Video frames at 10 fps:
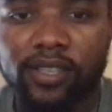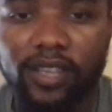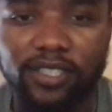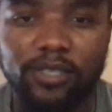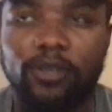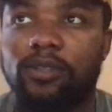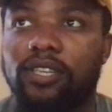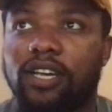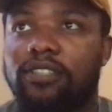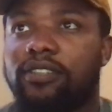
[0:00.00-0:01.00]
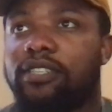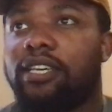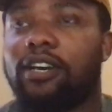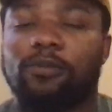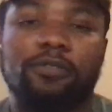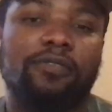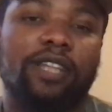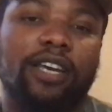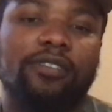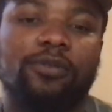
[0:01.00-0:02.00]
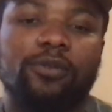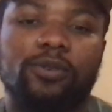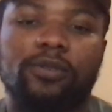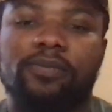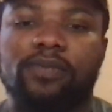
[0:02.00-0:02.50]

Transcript: How's it going, Dr. E? Alma Flagg School.